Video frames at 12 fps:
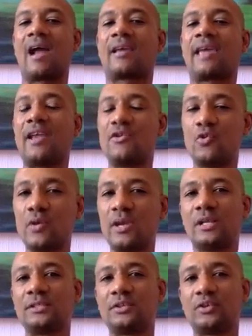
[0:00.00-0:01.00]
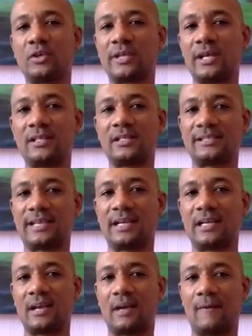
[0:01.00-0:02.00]
Can you increase your tenants'
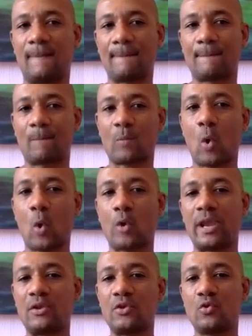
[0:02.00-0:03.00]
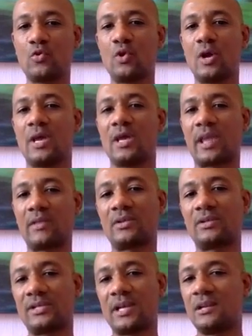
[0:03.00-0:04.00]
rent now, or can the
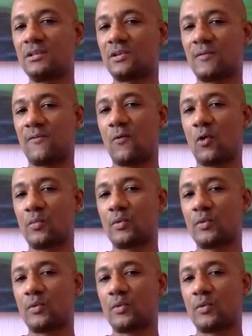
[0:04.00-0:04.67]
tenants afford?